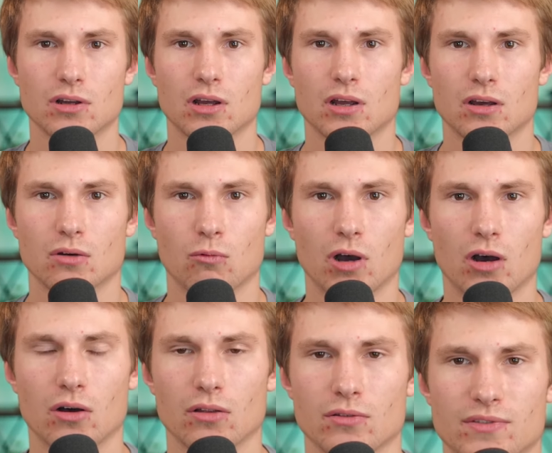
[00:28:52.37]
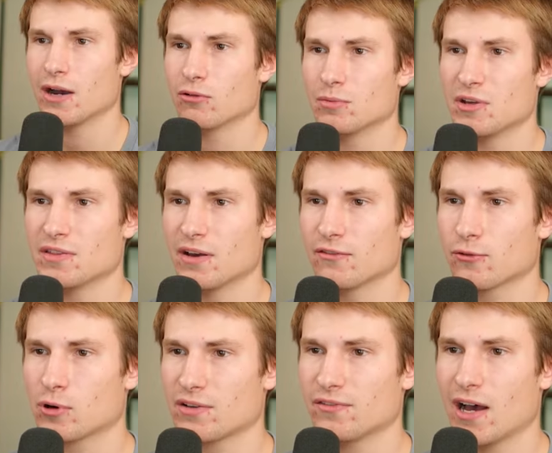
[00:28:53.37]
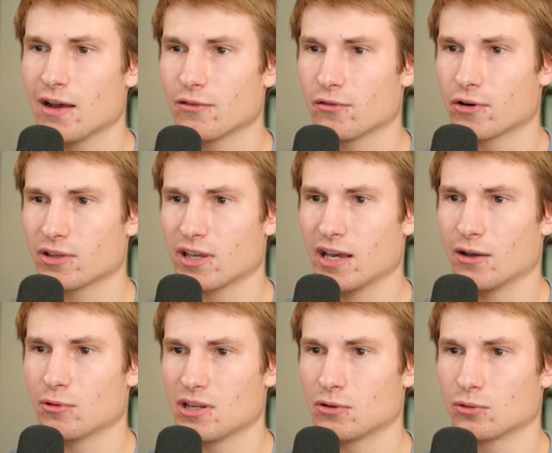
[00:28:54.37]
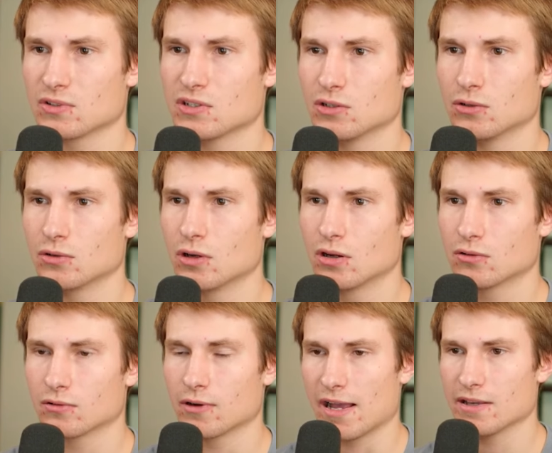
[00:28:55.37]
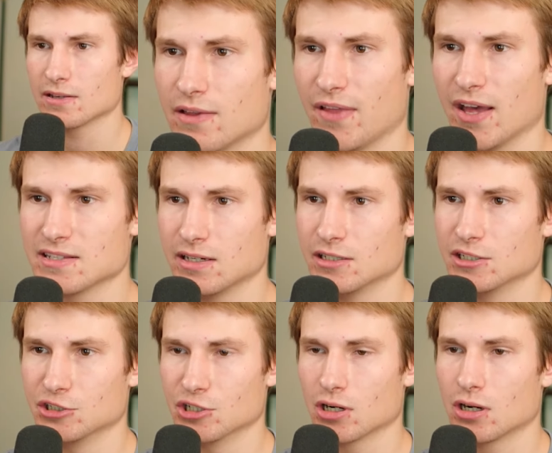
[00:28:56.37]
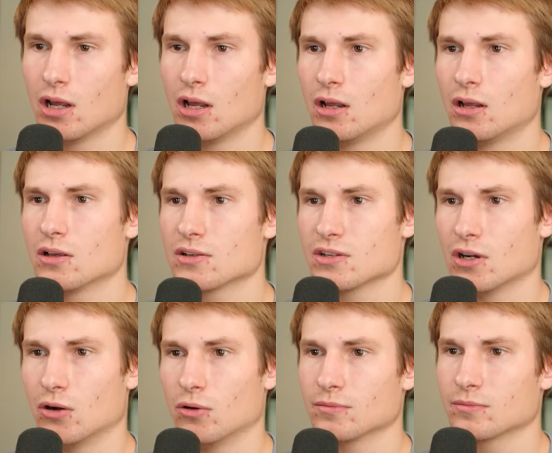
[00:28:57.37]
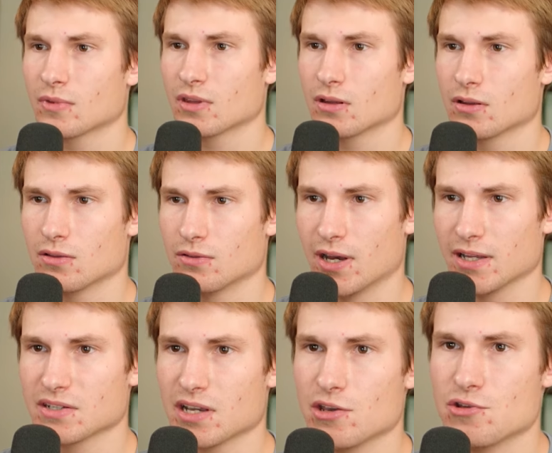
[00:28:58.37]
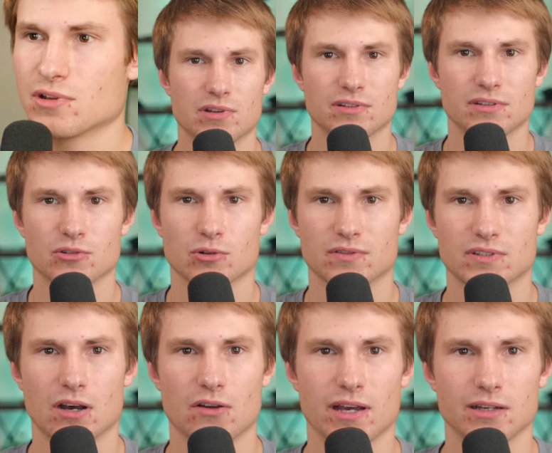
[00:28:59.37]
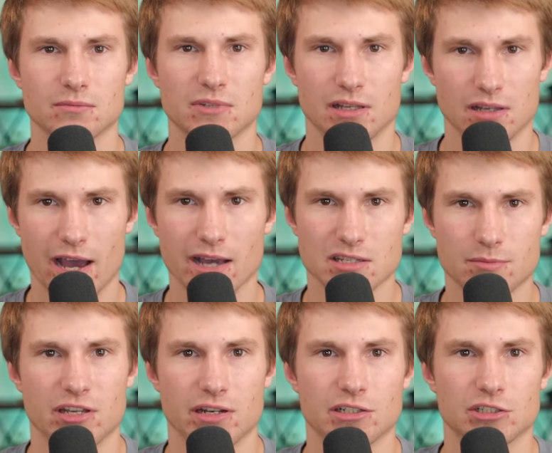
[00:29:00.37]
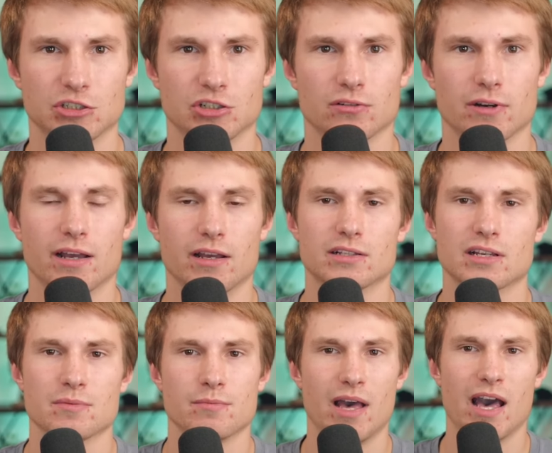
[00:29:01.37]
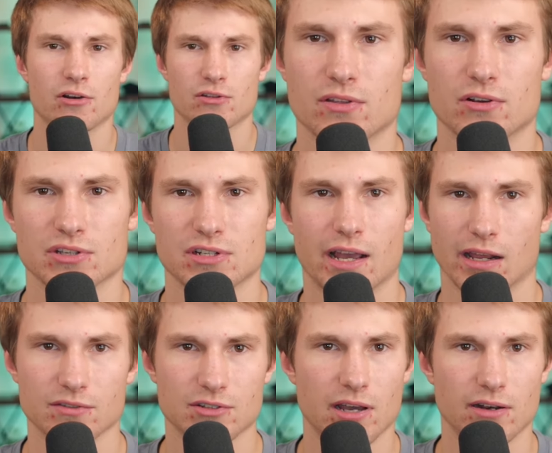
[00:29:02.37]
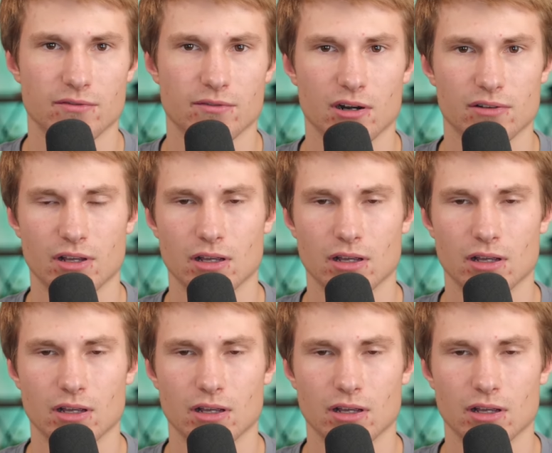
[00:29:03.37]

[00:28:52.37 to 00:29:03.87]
Well, that would mean that 45 over k would equal 2, right? And that's an integer. So that's how you can sort of tell that it has to be an integer, right? It doesn't matter that there's a negative sign in front of it.